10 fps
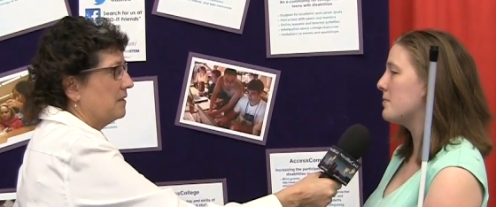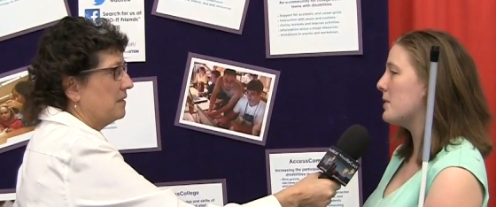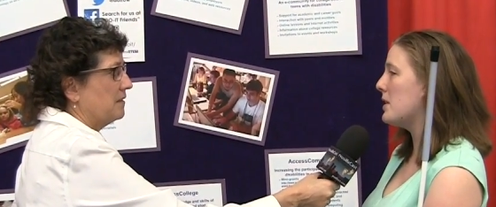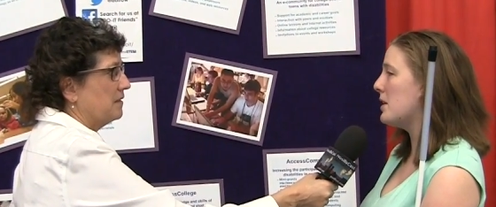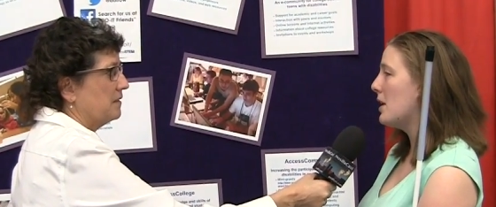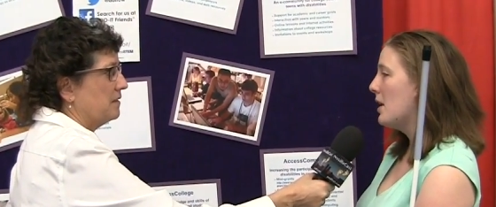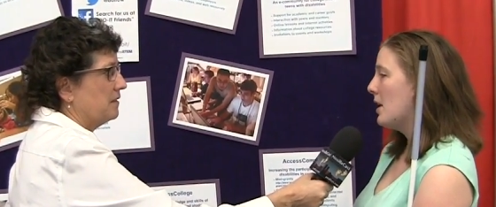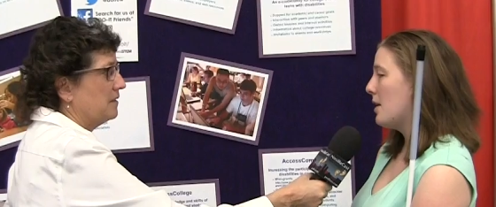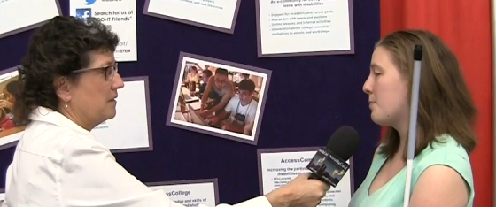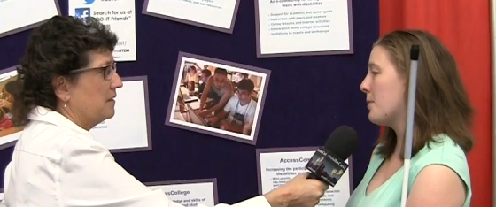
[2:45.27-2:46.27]
Speaker 1: We
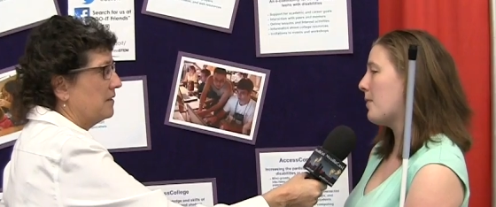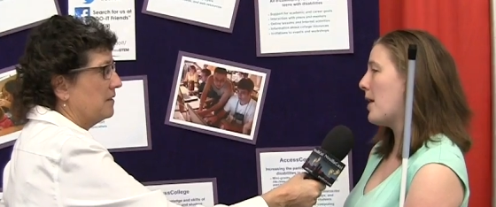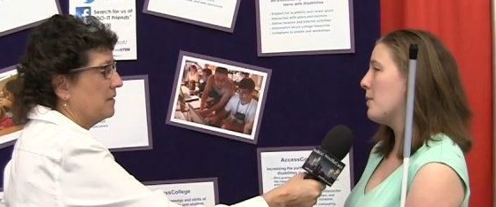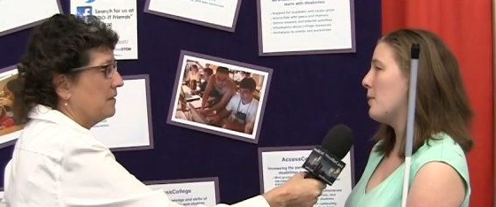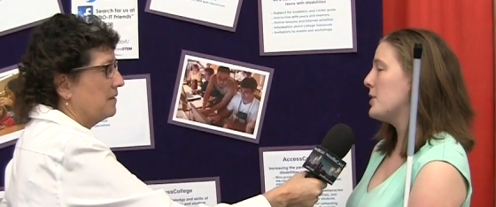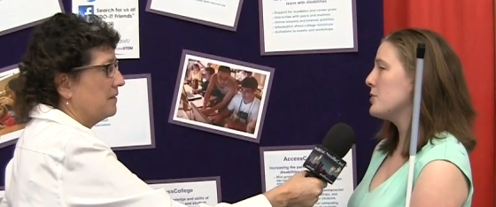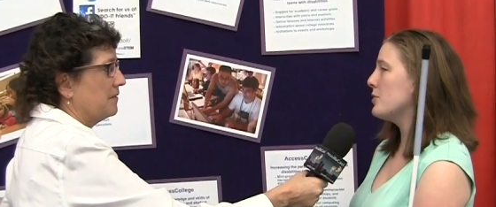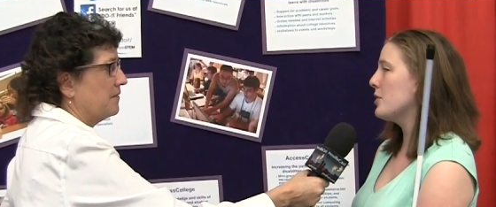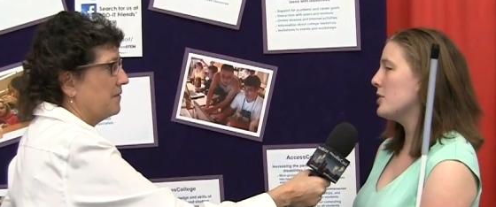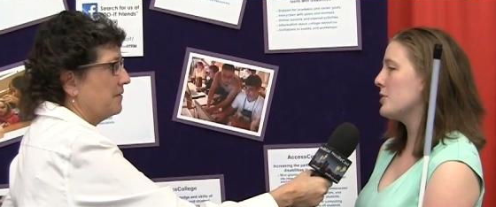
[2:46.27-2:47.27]
provide
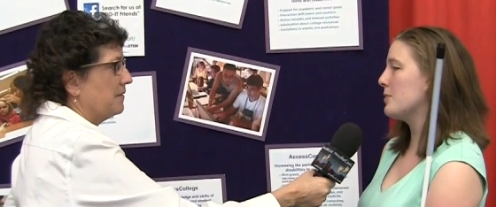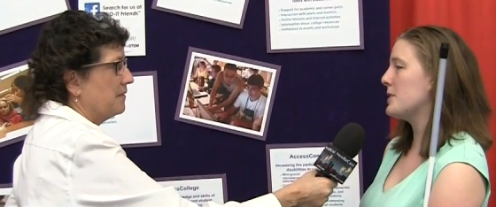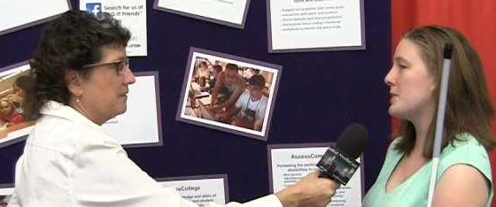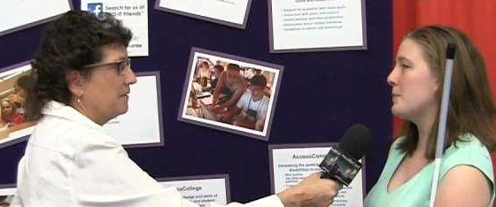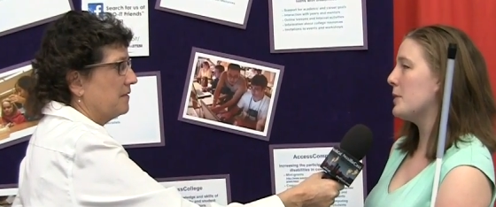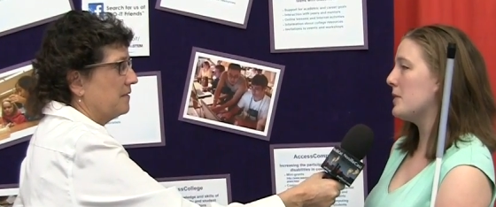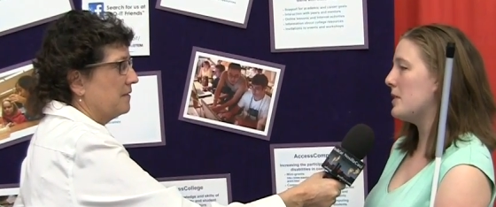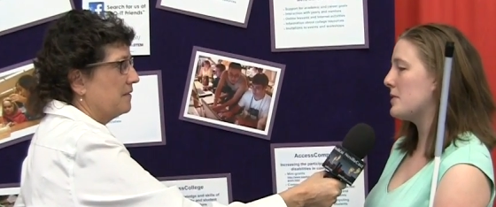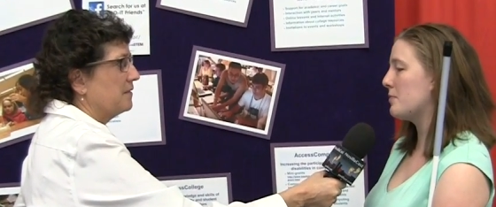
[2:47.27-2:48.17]
mentors with disabilities.